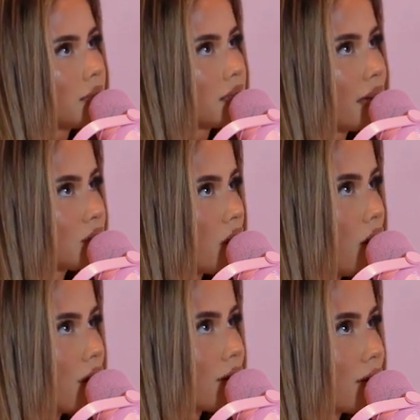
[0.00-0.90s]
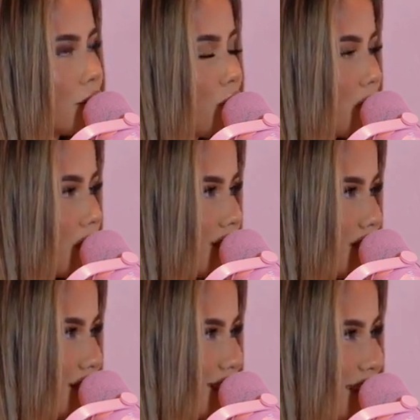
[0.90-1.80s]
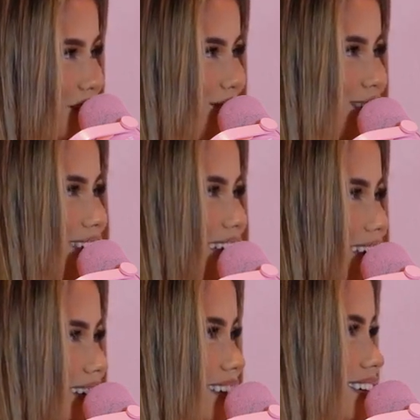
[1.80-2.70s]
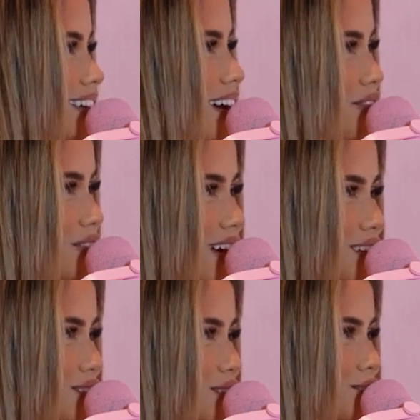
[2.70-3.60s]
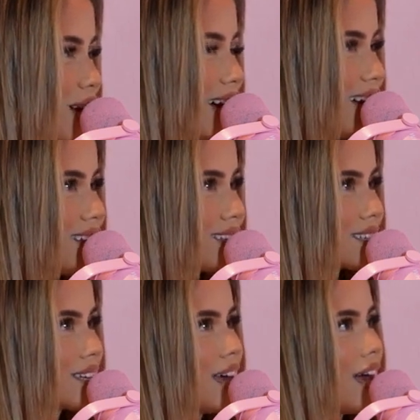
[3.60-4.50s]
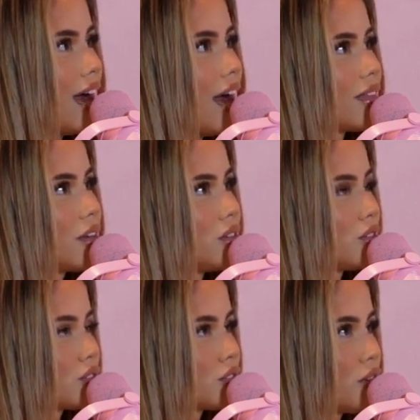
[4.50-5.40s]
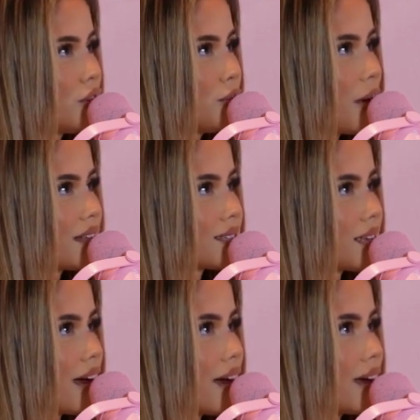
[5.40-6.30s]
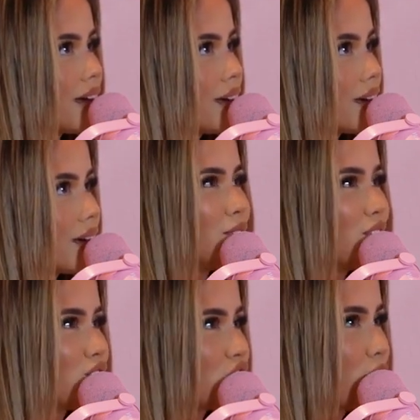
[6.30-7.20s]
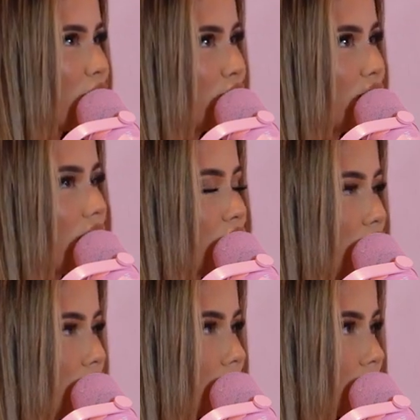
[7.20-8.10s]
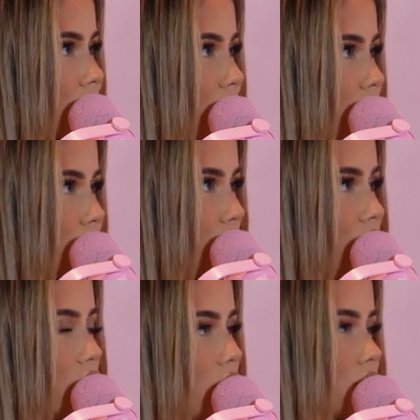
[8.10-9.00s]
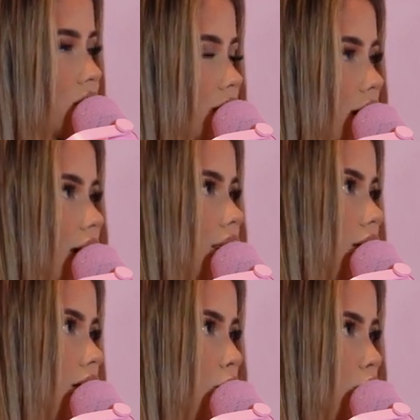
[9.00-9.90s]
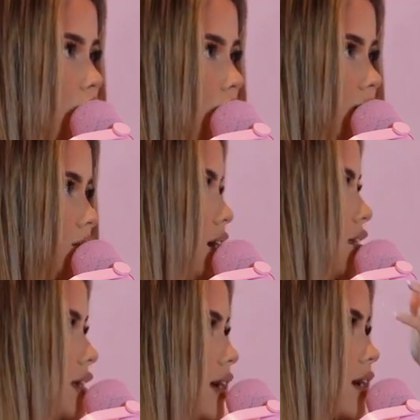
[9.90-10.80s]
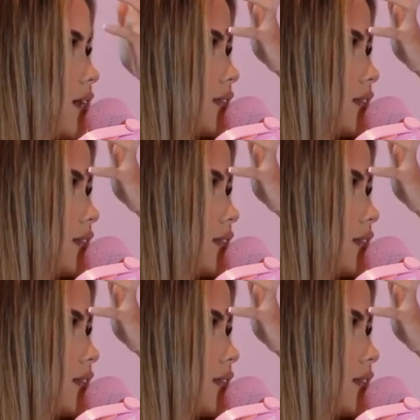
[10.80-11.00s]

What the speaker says: TikTok, the cooking videos definitely I feel like do the best. And then YouTube, I'd say YouTube, I feel like everyone just loves my vlogs. So yeah, I think like more lifestyle again, and